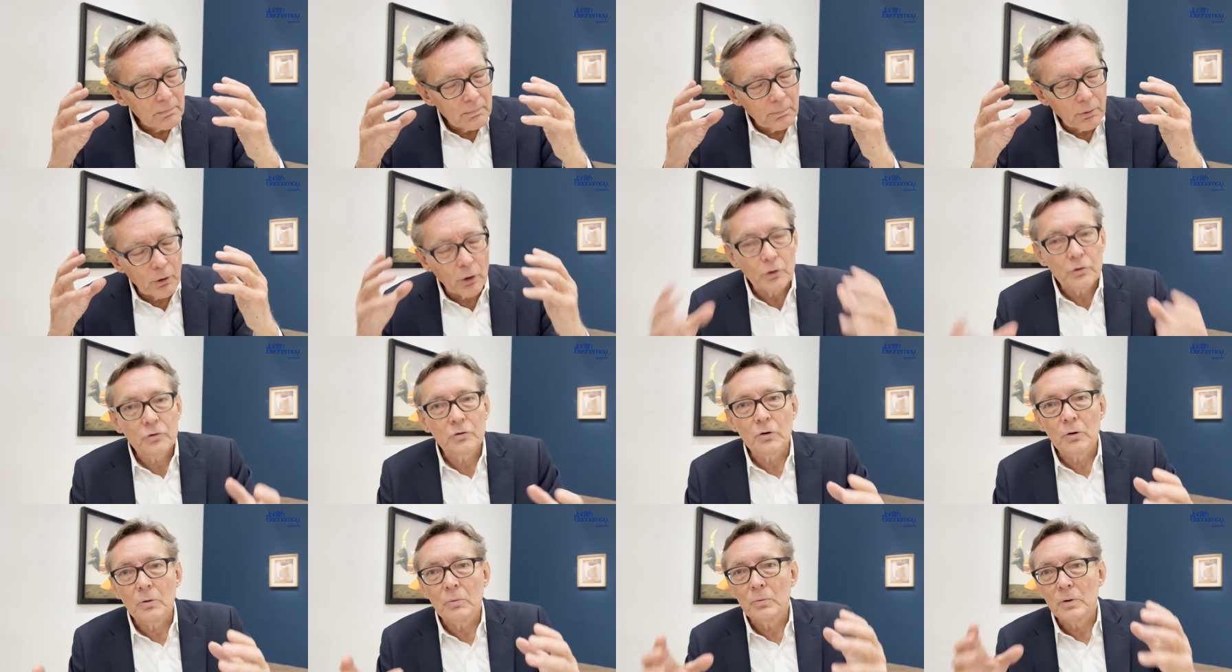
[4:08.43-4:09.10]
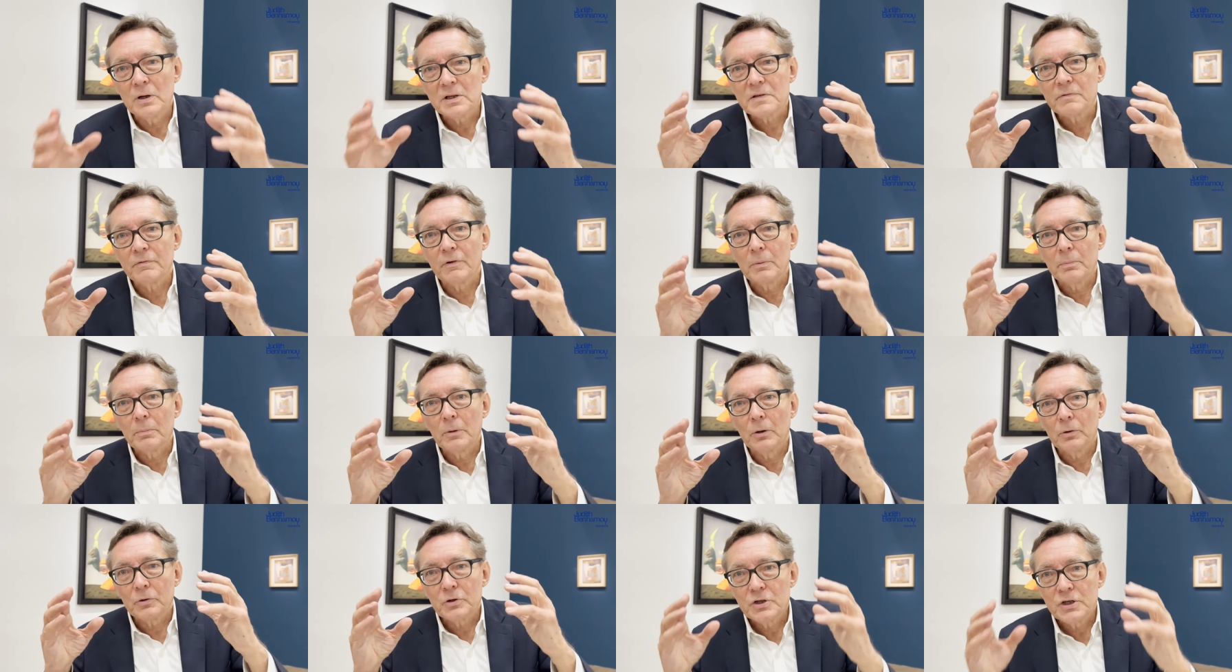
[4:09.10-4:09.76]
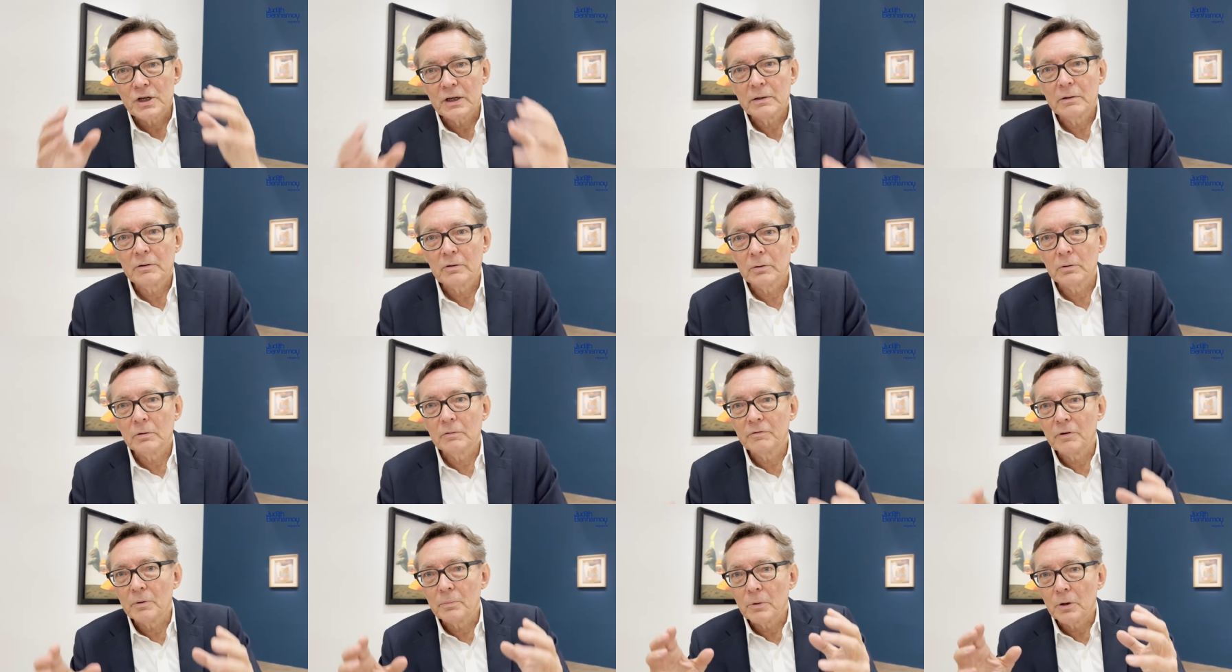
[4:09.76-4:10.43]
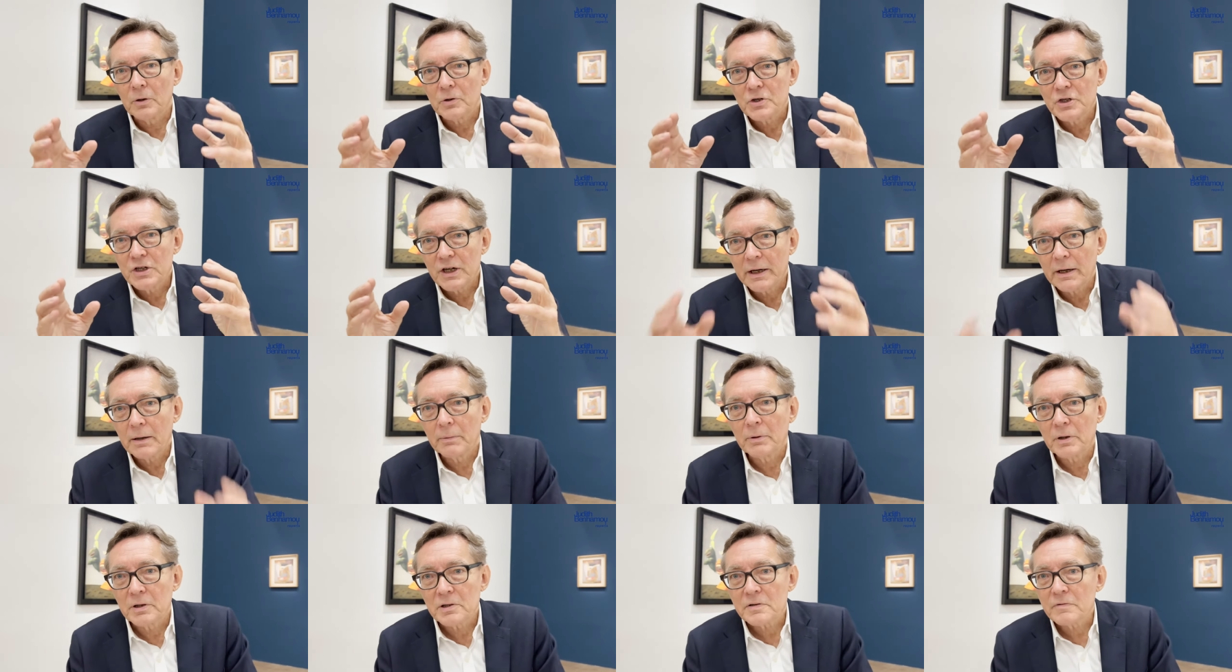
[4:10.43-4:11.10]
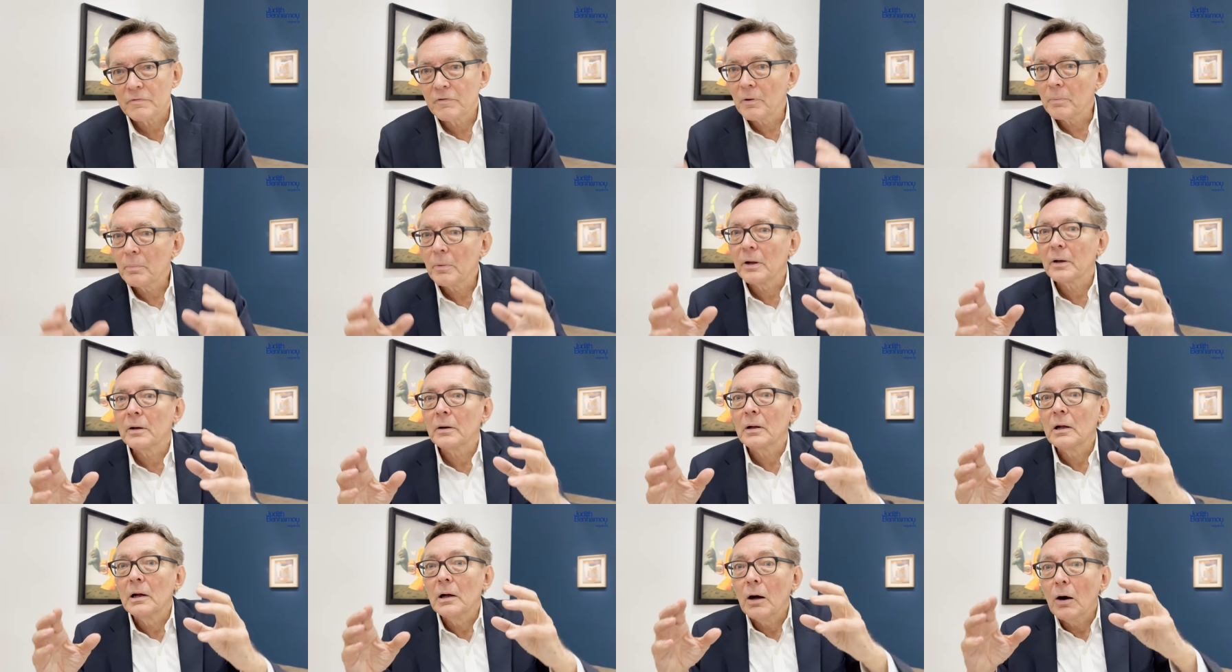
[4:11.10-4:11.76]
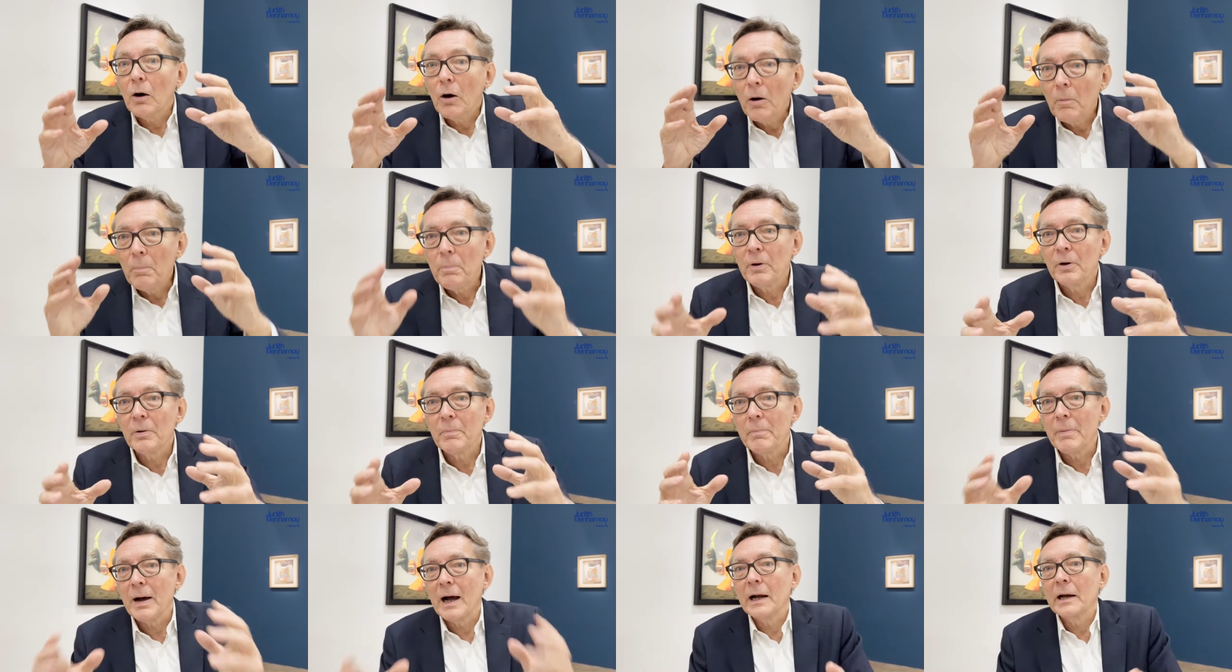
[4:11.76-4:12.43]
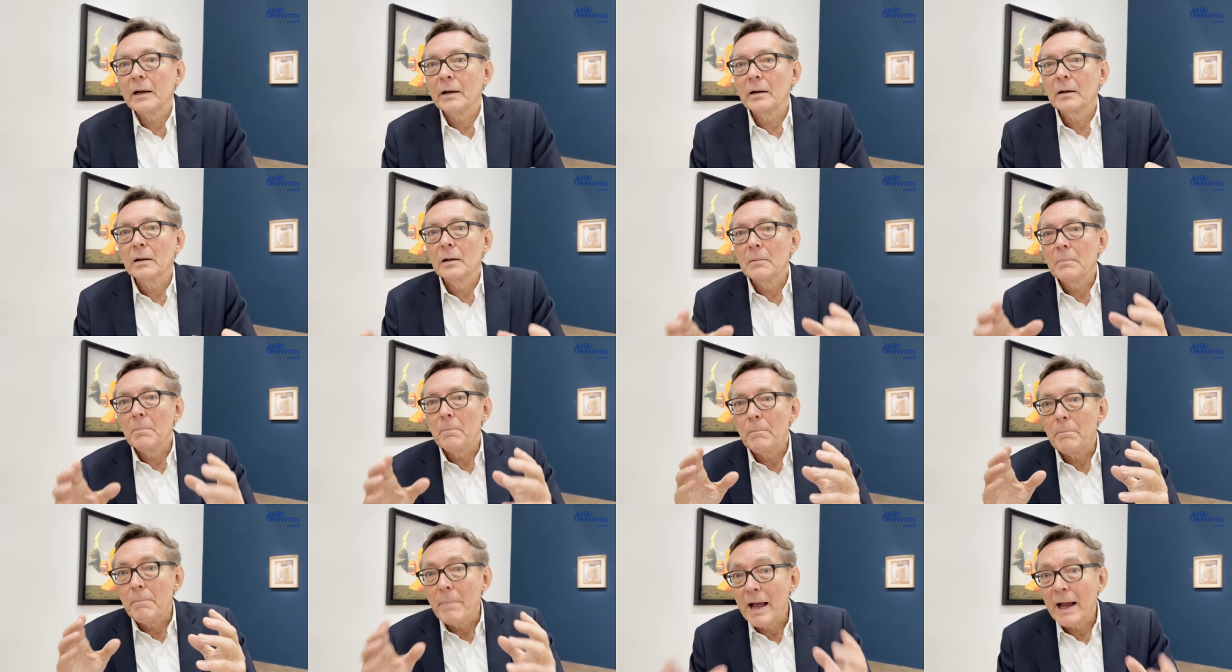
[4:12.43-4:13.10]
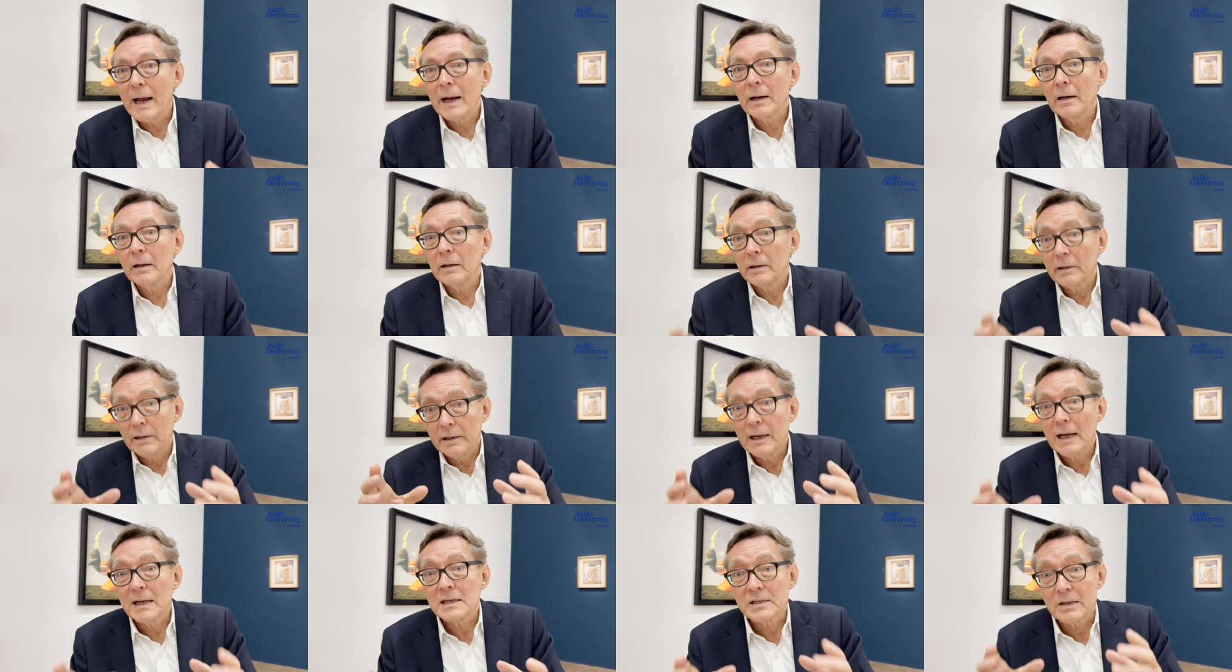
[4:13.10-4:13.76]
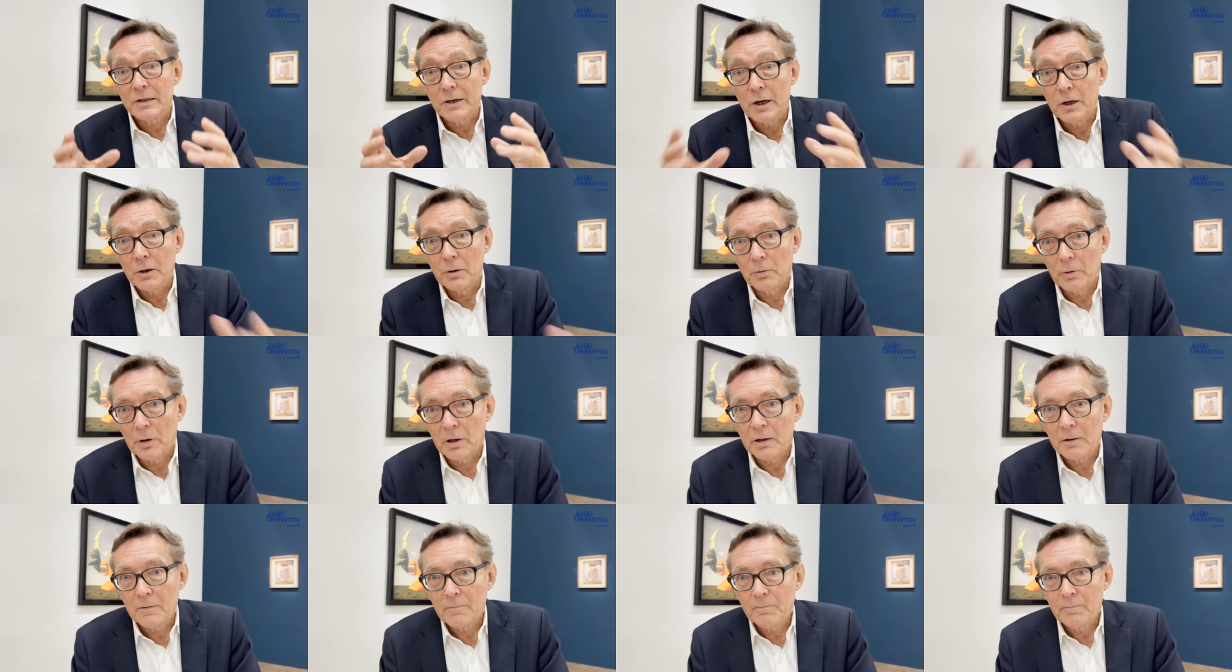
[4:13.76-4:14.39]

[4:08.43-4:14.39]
Breton was the more gentle, the more generous, the more open-minded man he has known.